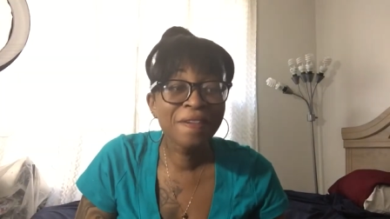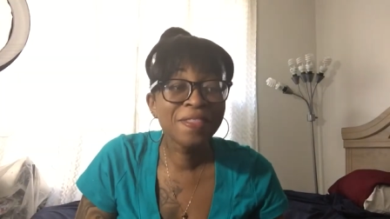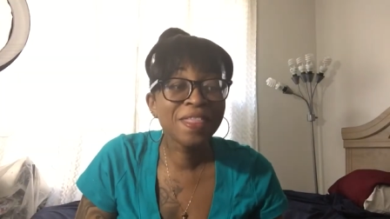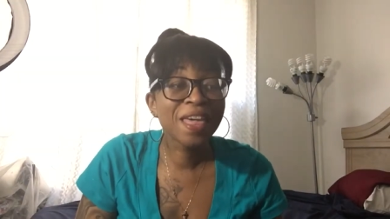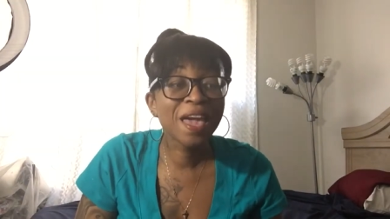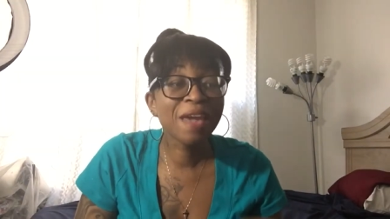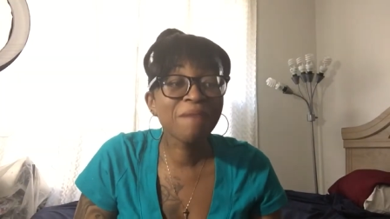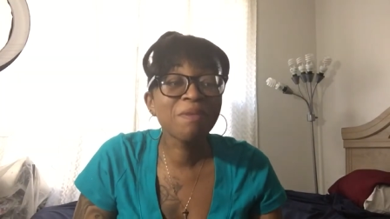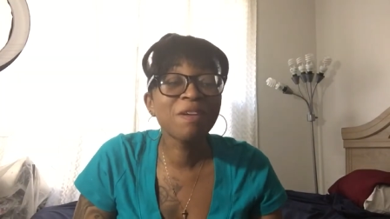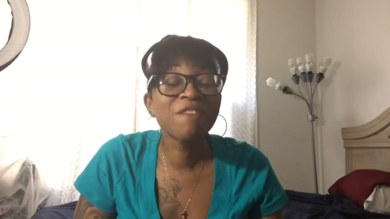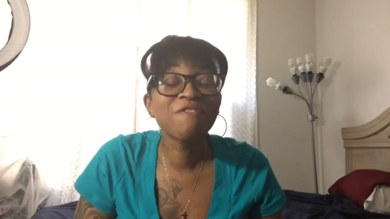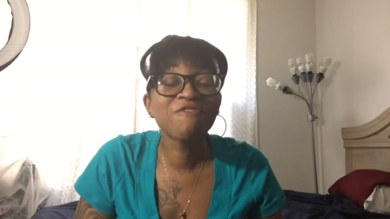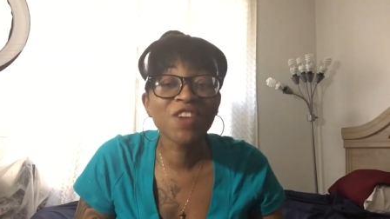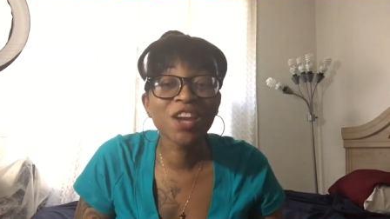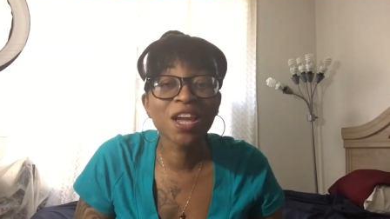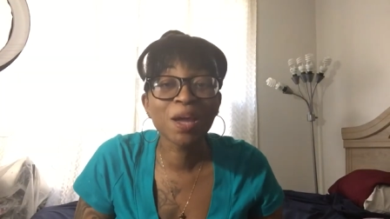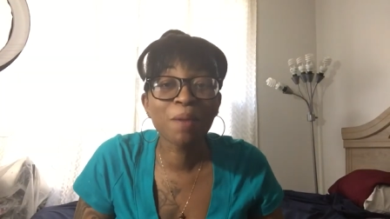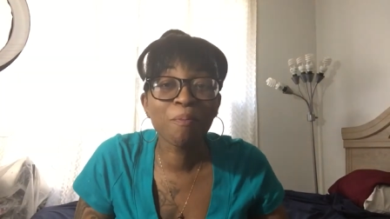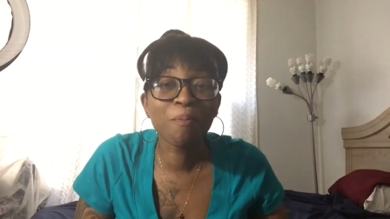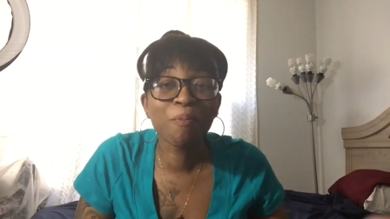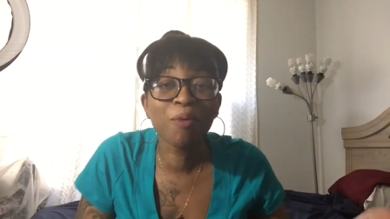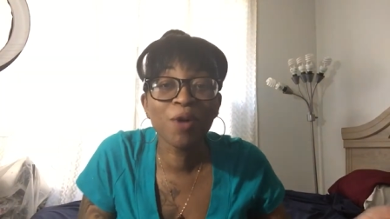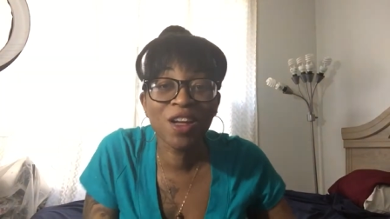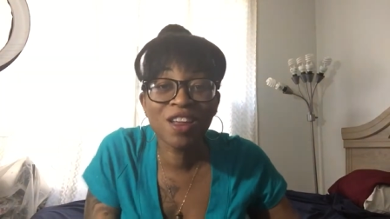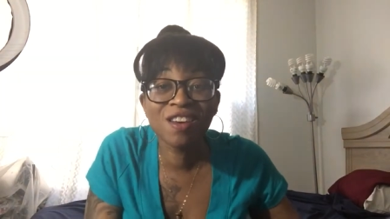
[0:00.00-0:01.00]
They be
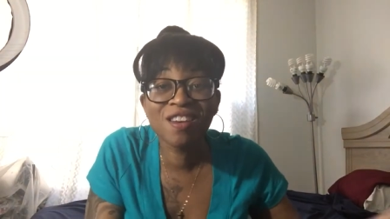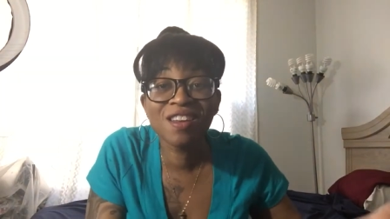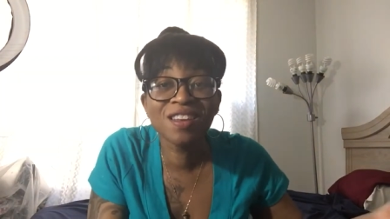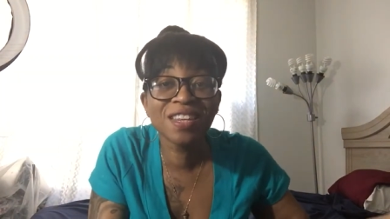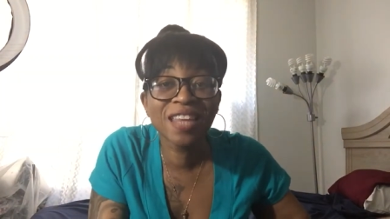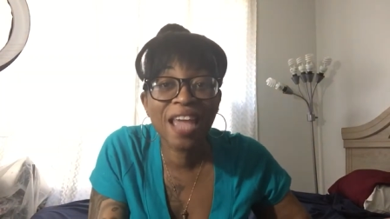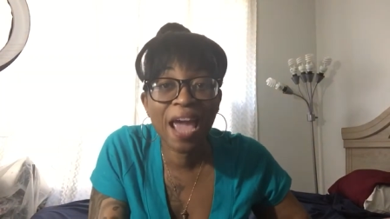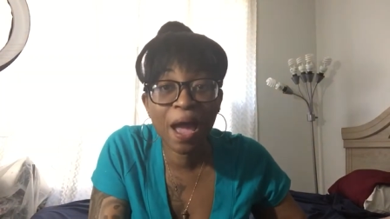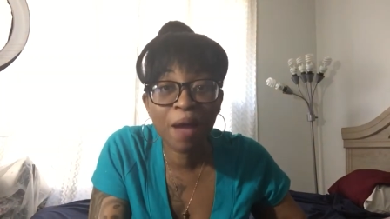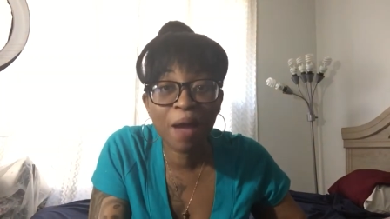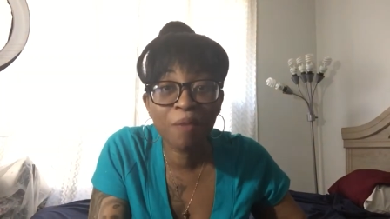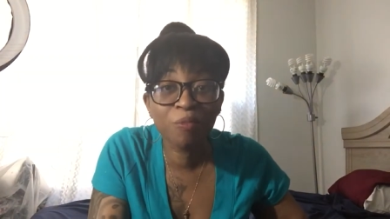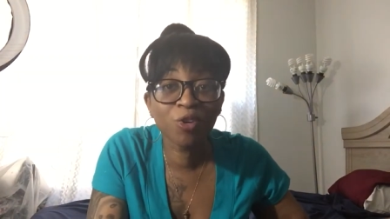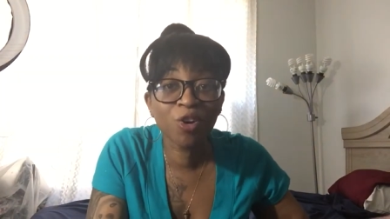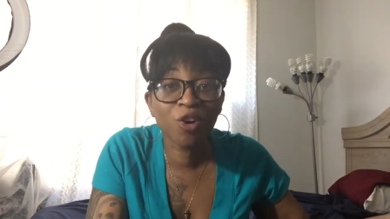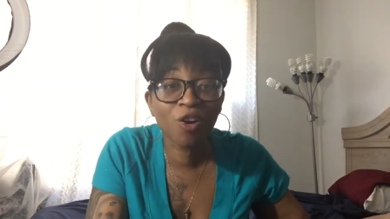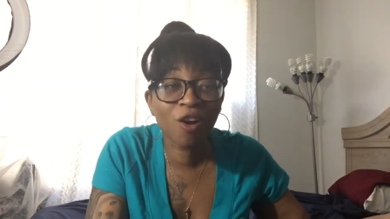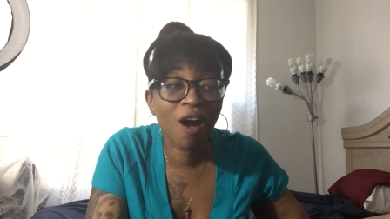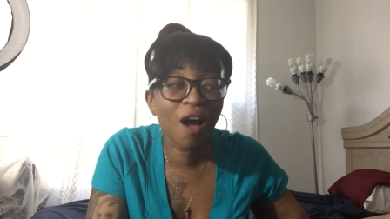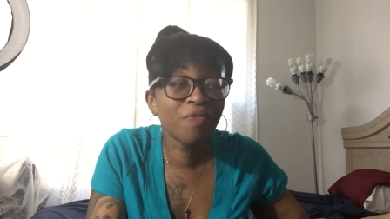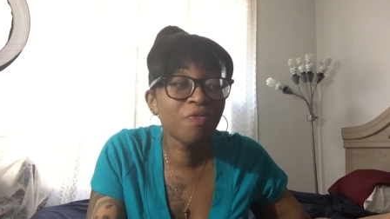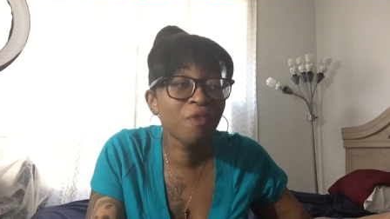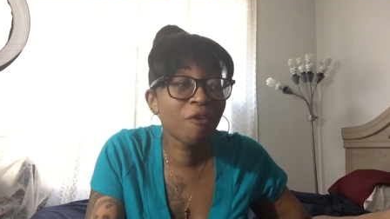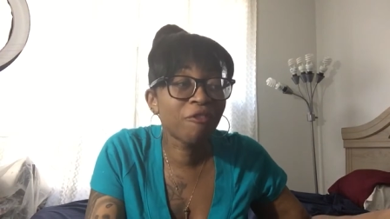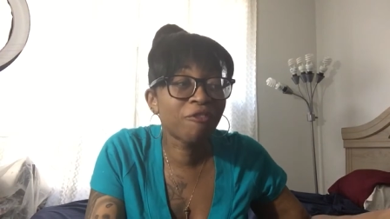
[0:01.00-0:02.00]
freaking putting the damn girl
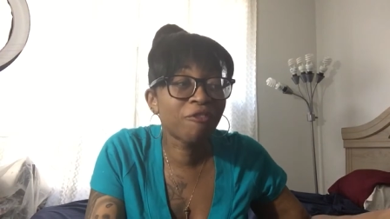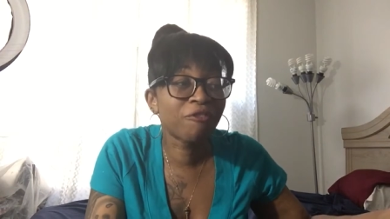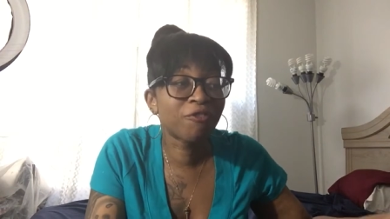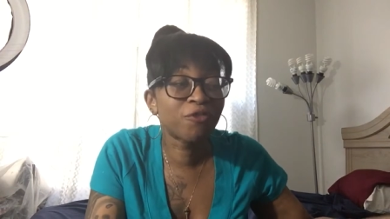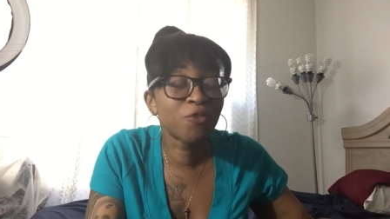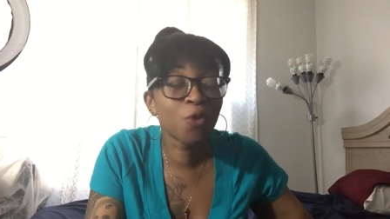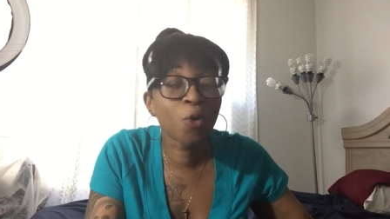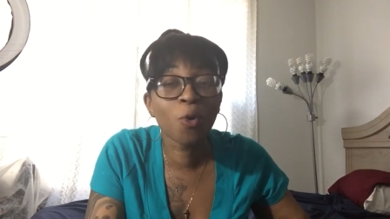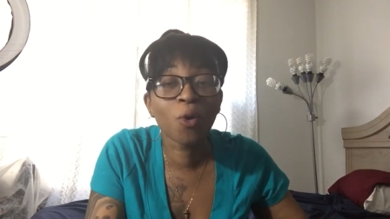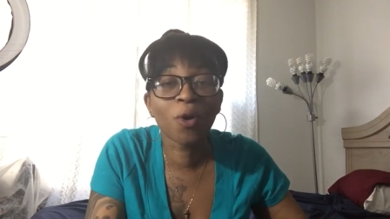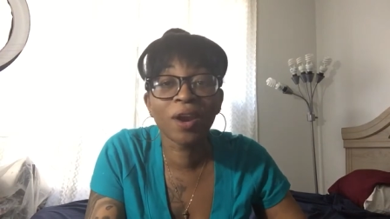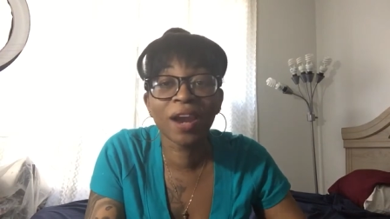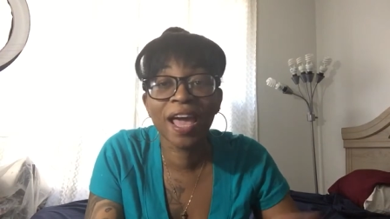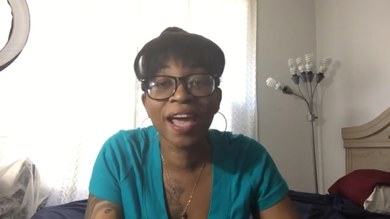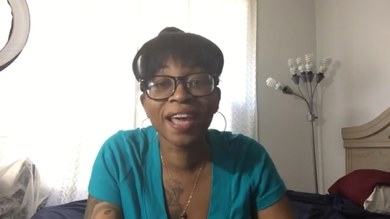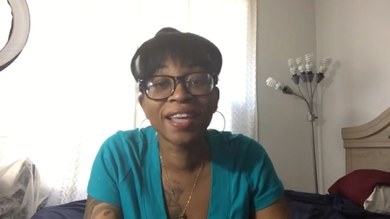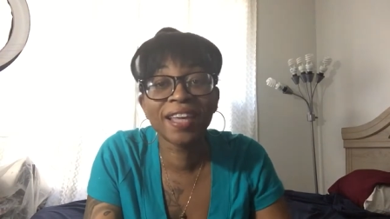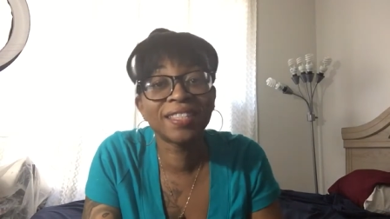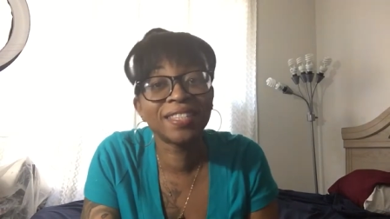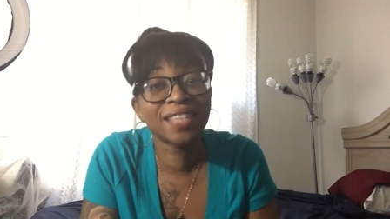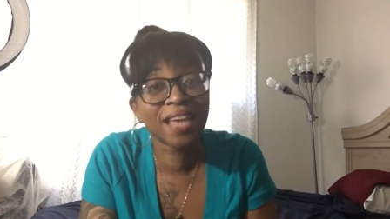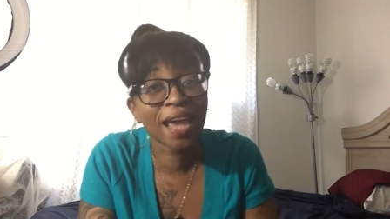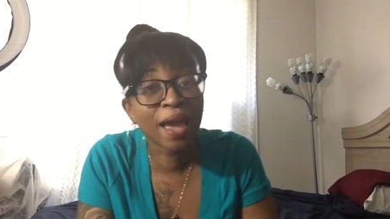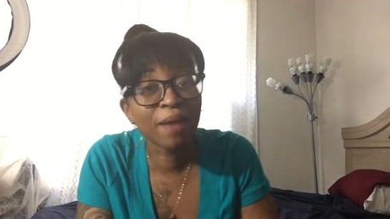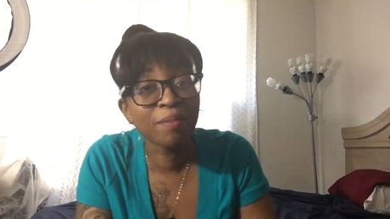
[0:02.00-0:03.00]
on the floor.
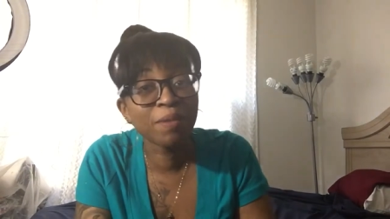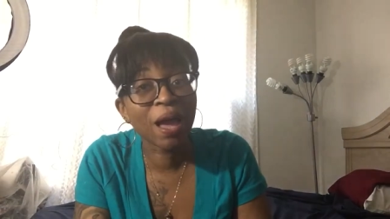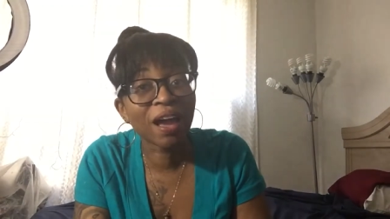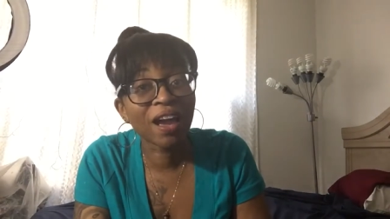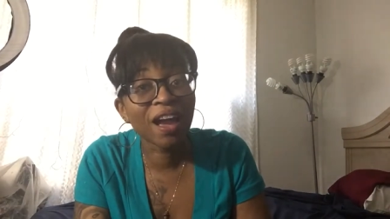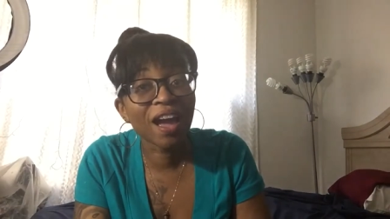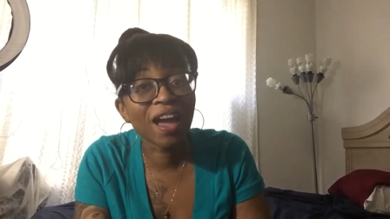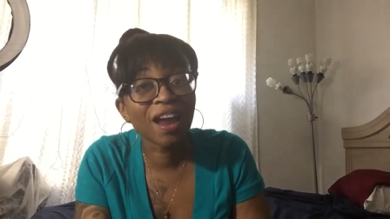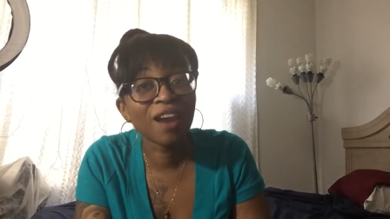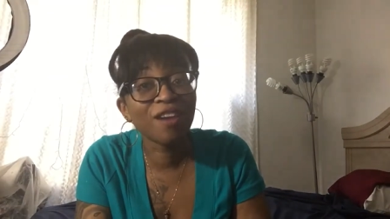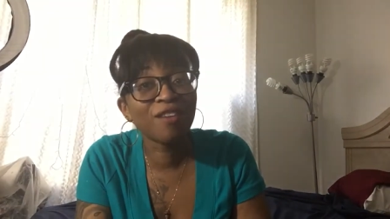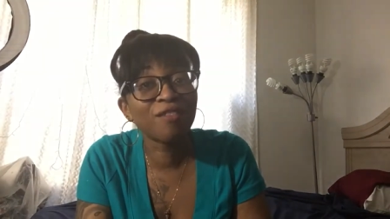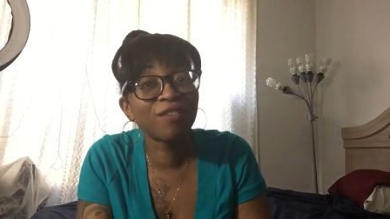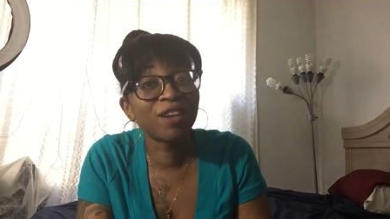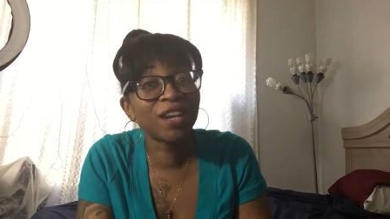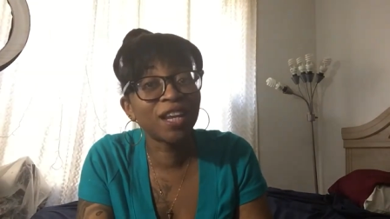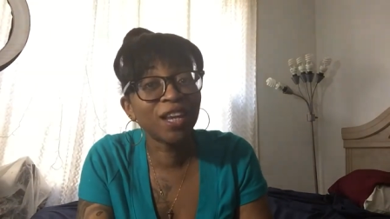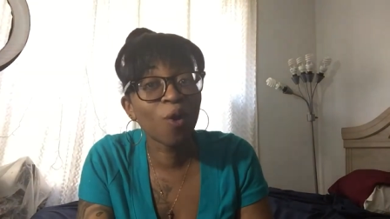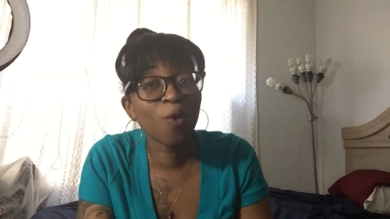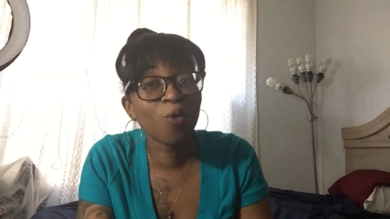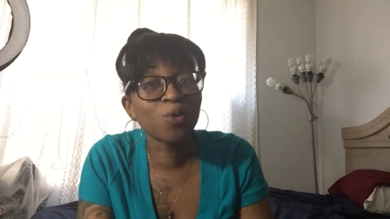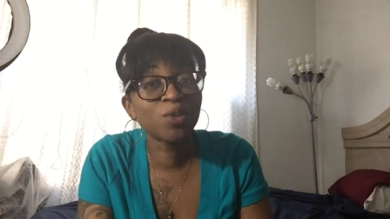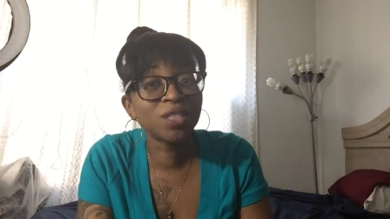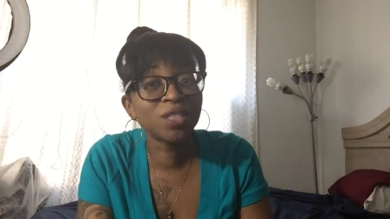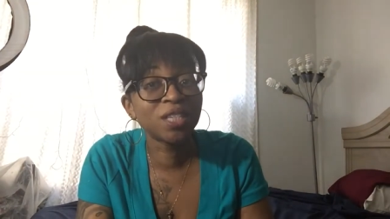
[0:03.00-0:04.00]
Like, damn, y'all gotta
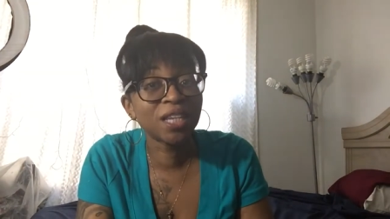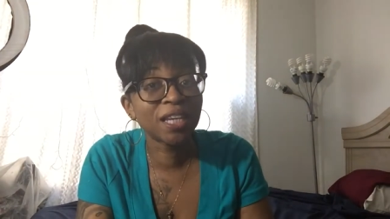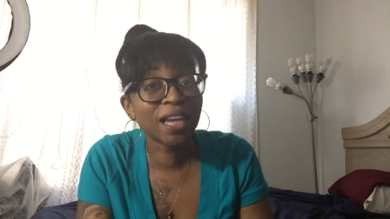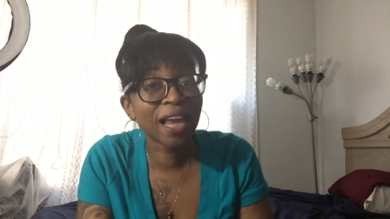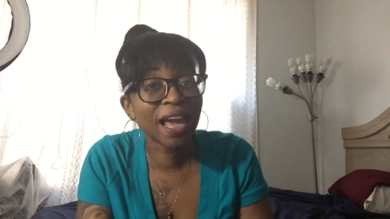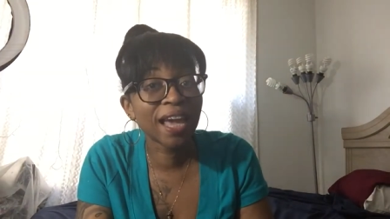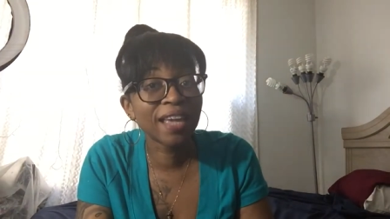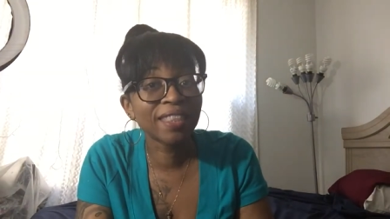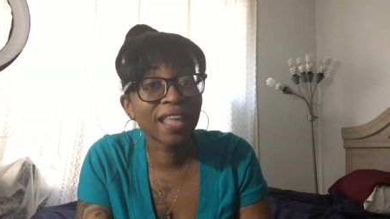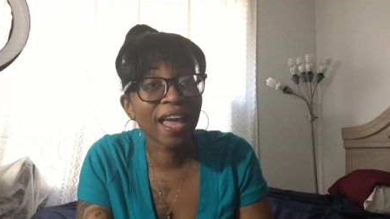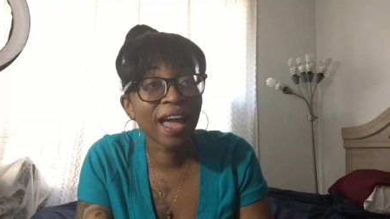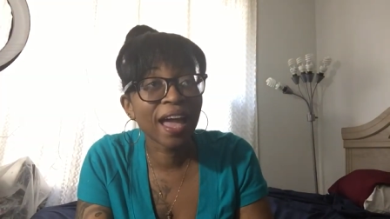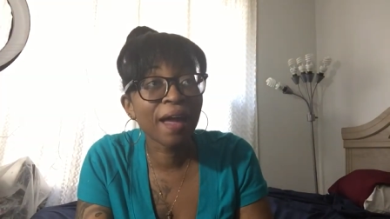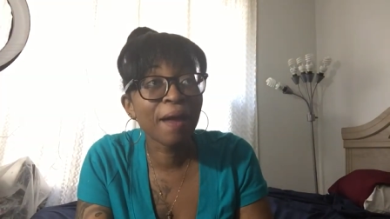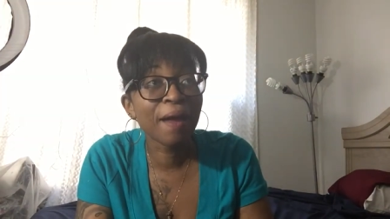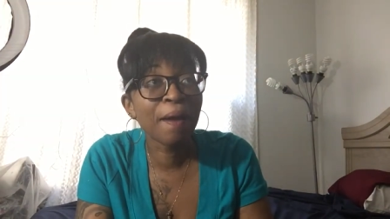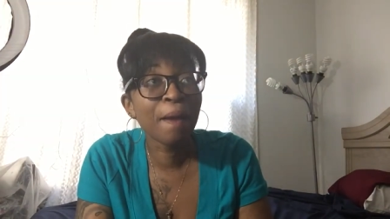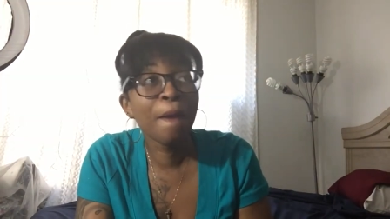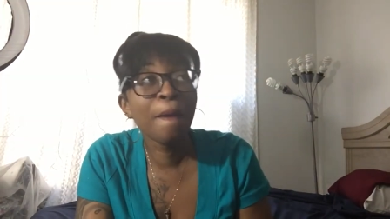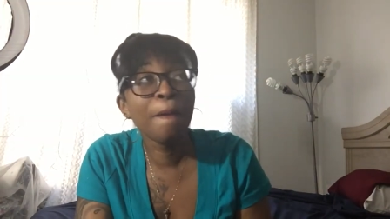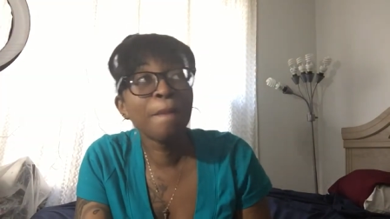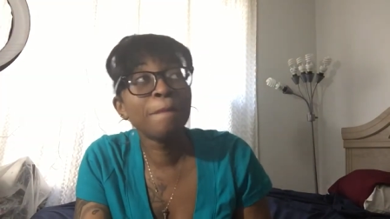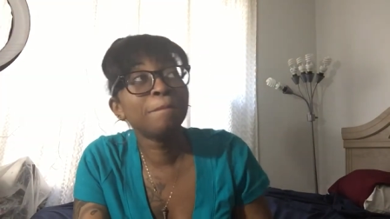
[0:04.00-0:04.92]
really OD like that.